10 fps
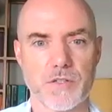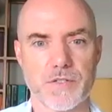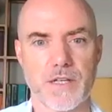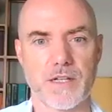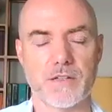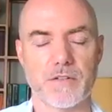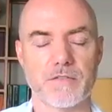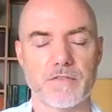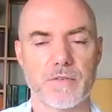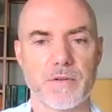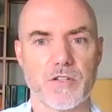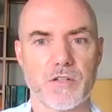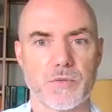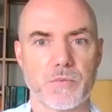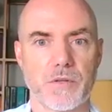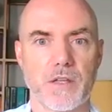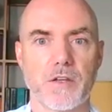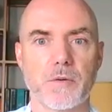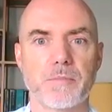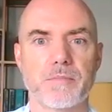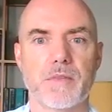The cellular information is within you.